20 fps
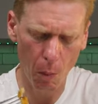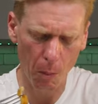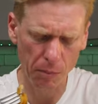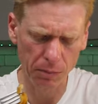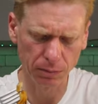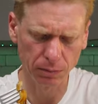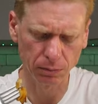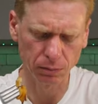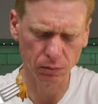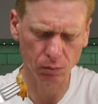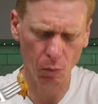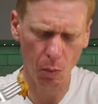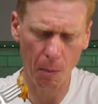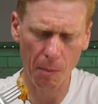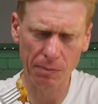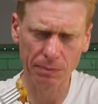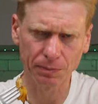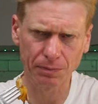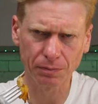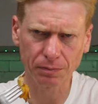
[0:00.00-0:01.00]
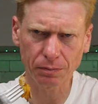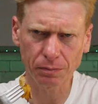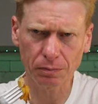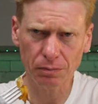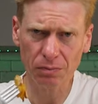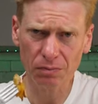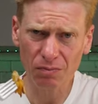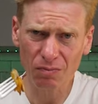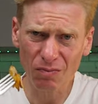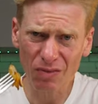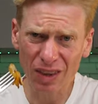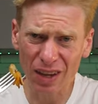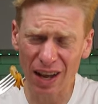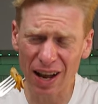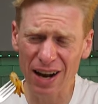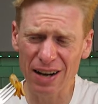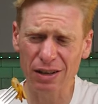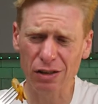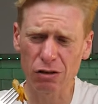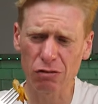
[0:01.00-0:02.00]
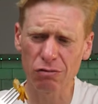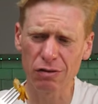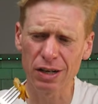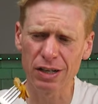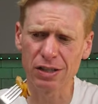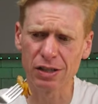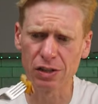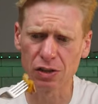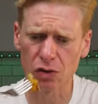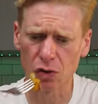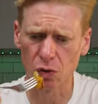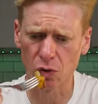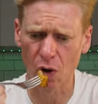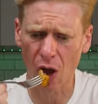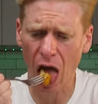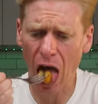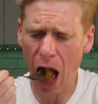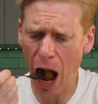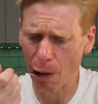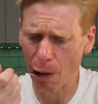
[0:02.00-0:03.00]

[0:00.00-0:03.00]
Mmm. And crazy salt.